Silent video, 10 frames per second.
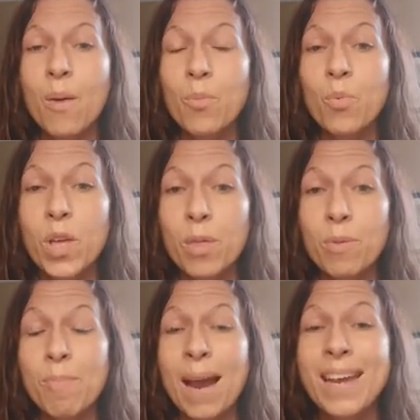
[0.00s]

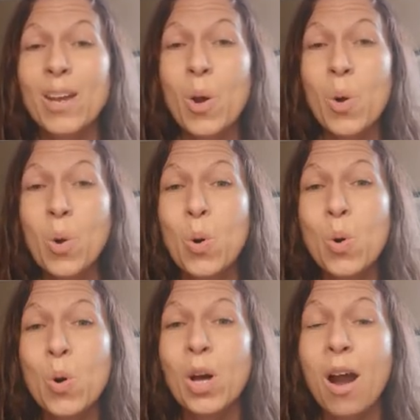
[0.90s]
with my
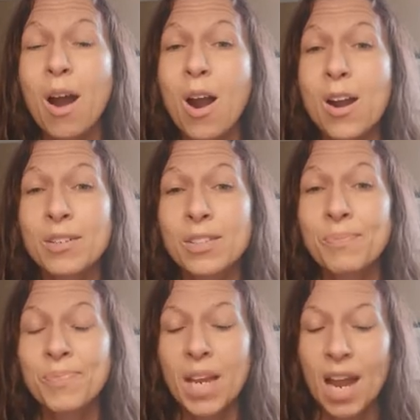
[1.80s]
whole heart.
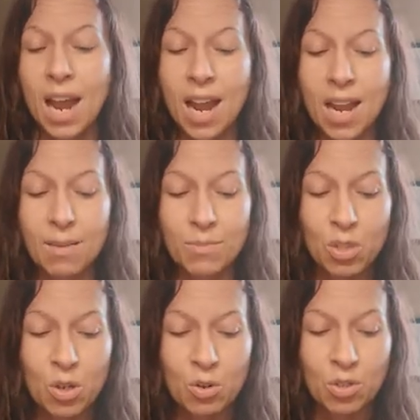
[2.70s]

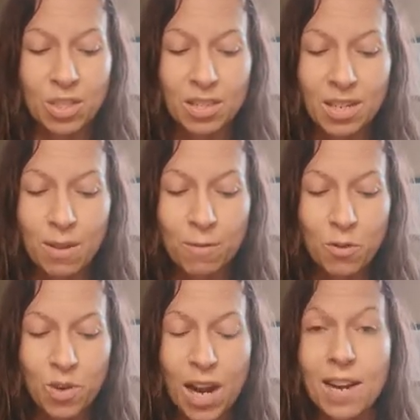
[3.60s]
So just to give
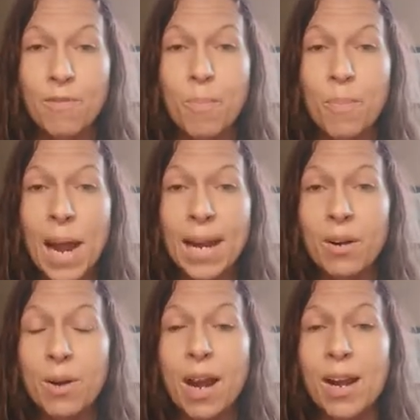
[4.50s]
you kind of a
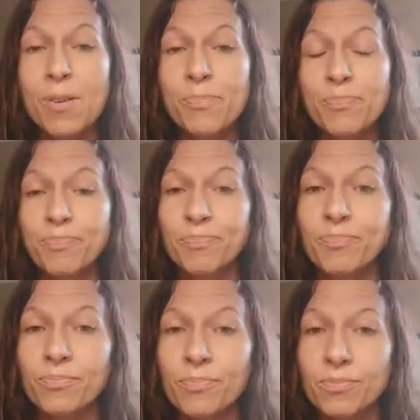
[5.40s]
background,
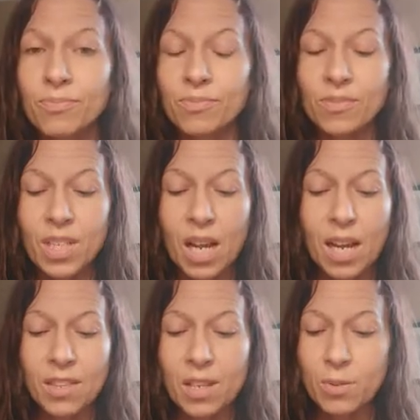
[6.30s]

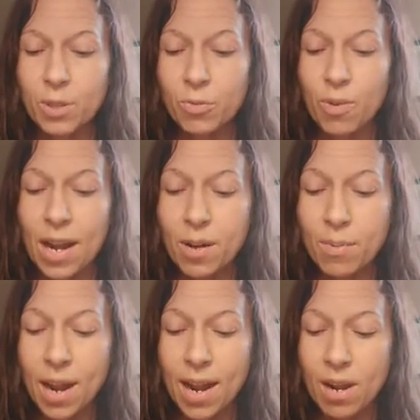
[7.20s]
this was right
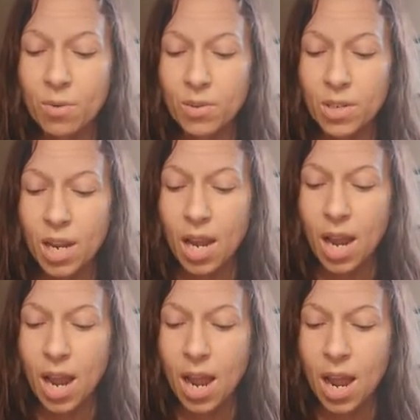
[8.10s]
around
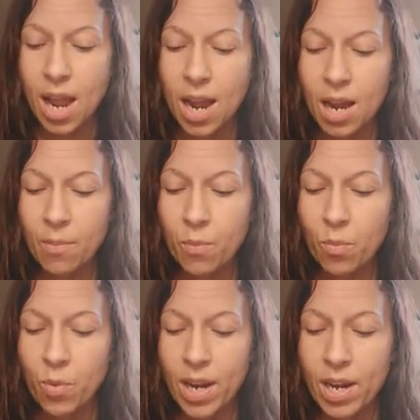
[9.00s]

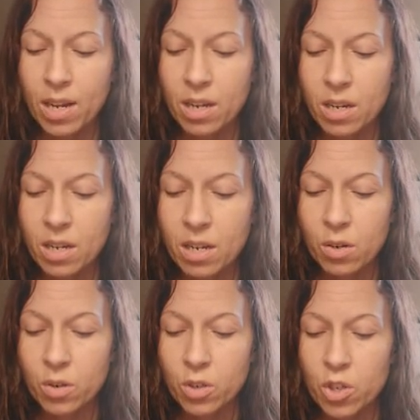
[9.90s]
when
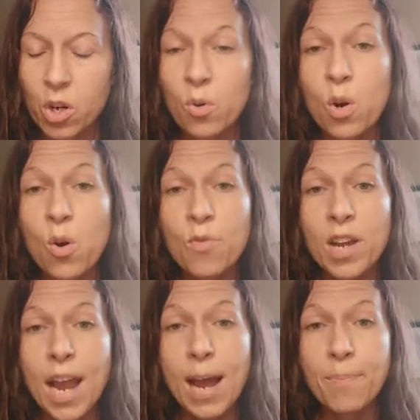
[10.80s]

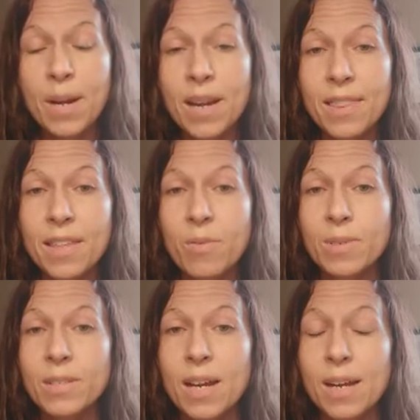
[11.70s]
COVID happened and there
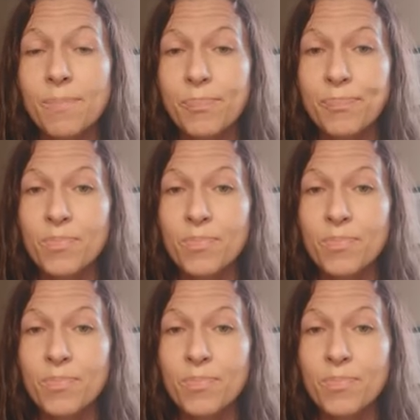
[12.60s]
was a